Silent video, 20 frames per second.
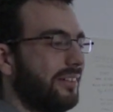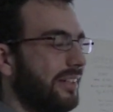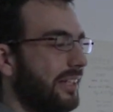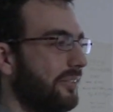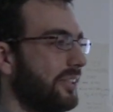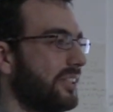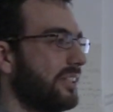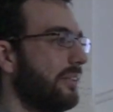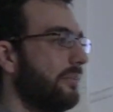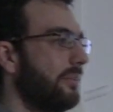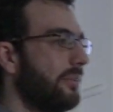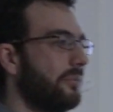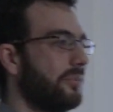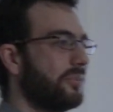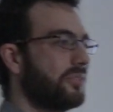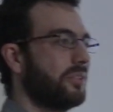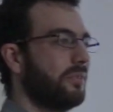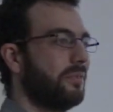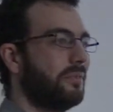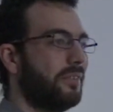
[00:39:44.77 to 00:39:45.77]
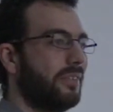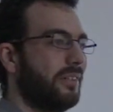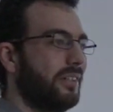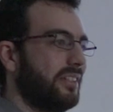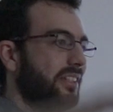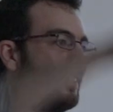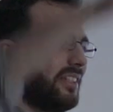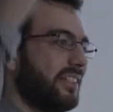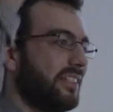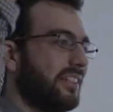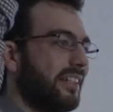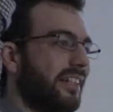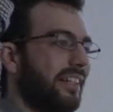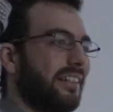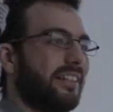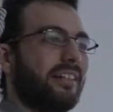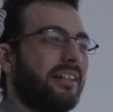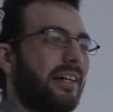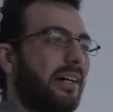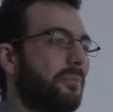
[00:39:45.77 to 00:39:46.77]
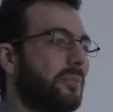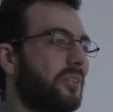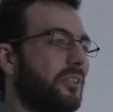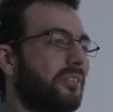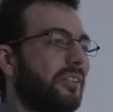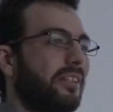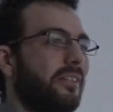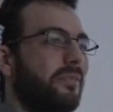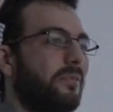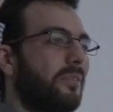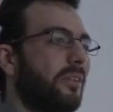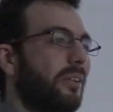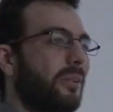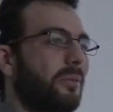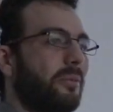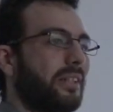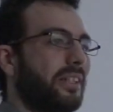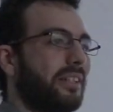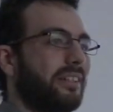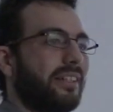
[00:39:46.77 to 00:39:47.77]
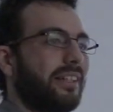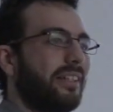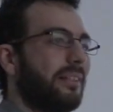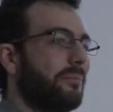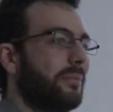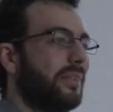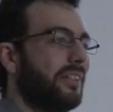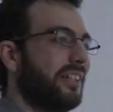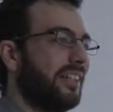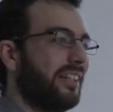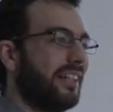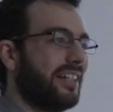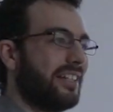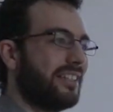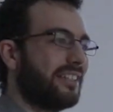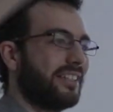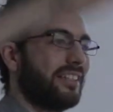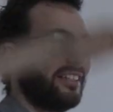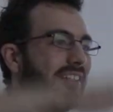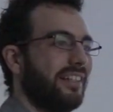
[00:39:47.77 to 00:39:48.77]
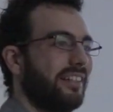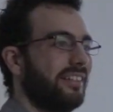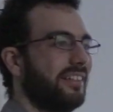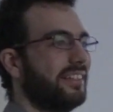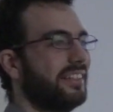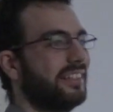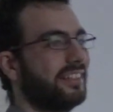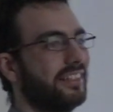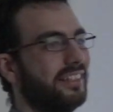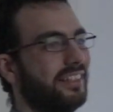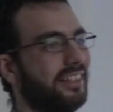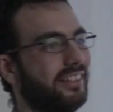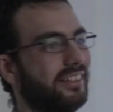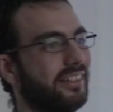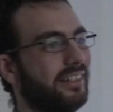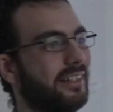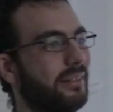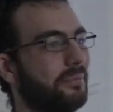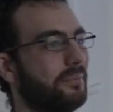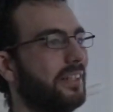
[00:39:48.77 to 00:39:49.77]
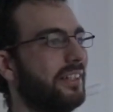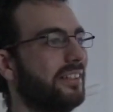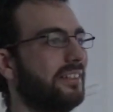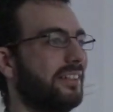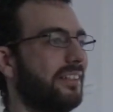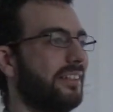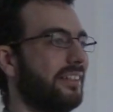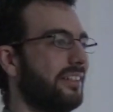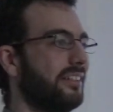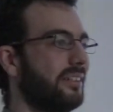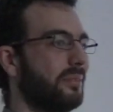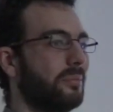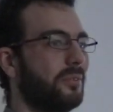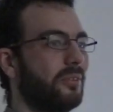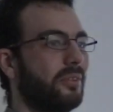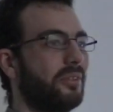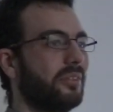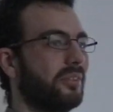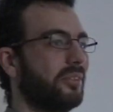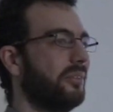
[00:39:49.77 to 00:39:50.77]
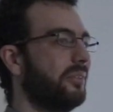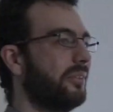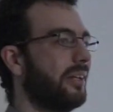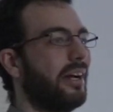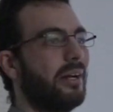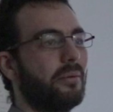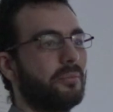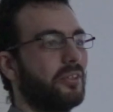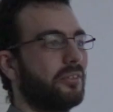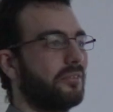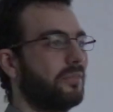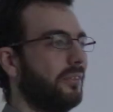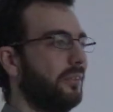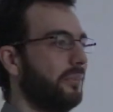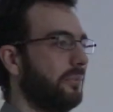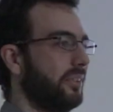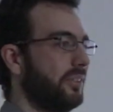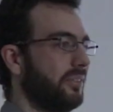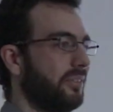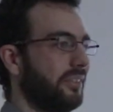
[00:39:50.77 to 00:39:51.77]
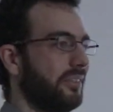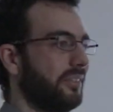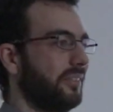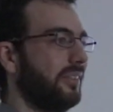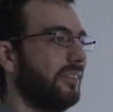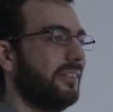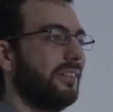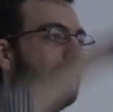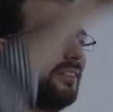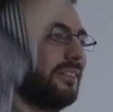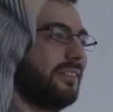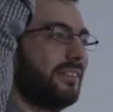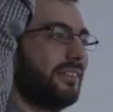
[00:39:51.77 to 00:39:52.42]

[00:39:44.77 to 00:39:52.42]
How is everyone so far? This is like, I'm totally following, I'm very engaged, and this is like, I'm getting kinderboard, or I'm not following you at all.